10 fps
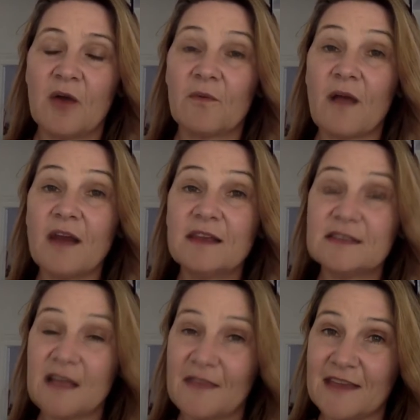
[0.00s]
writing
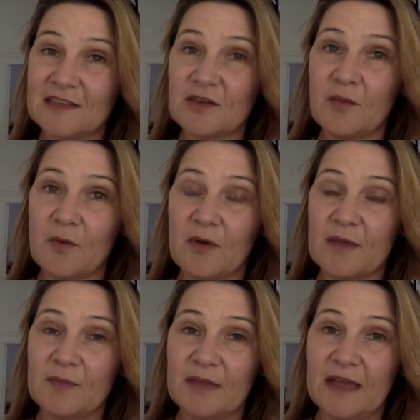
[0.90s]
down that dot
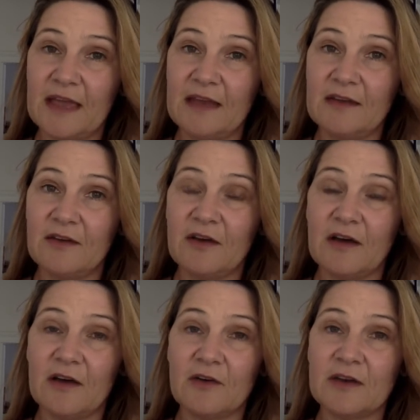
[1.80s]
point plan
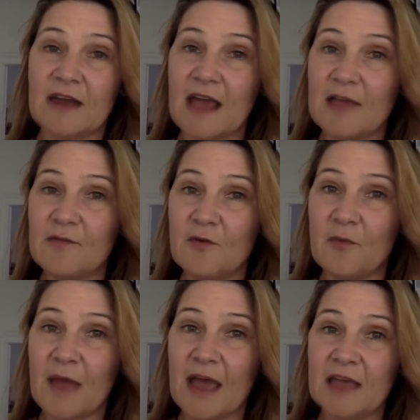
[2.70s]
on an A4
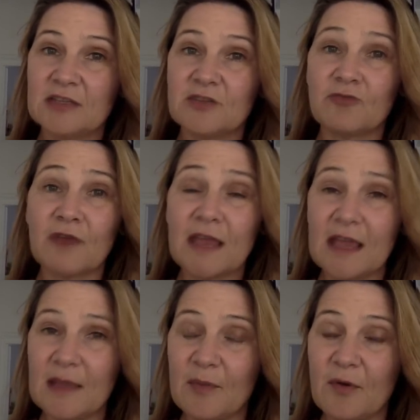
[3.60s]
page, 3
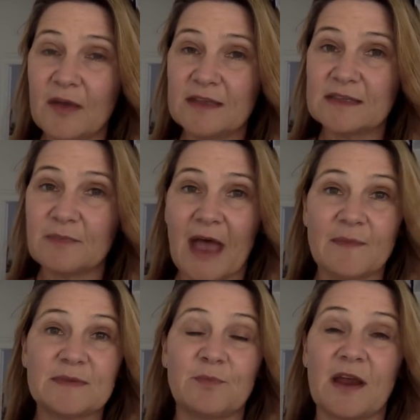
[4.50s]
key points,
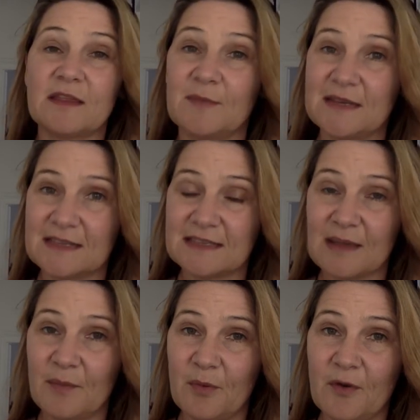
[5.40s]
perhaps break them into
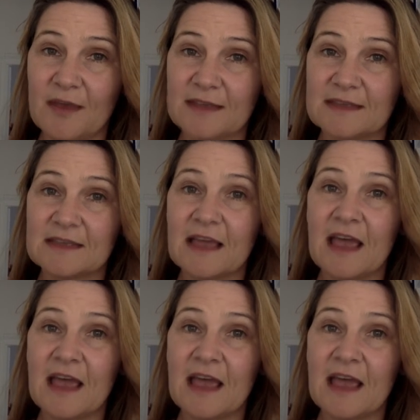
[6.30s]
sub-points,